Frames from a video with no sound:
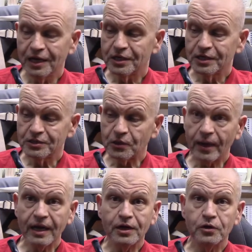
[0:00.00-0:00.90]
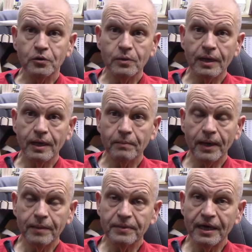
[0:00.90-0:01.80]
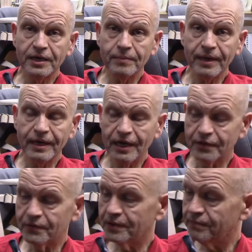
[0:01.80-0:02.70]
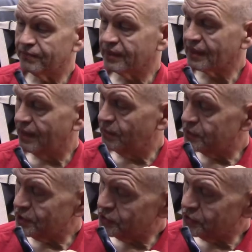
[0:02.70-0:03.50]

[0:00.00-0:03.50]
So I got a new pipe to add to my gathering, uh, which I'll show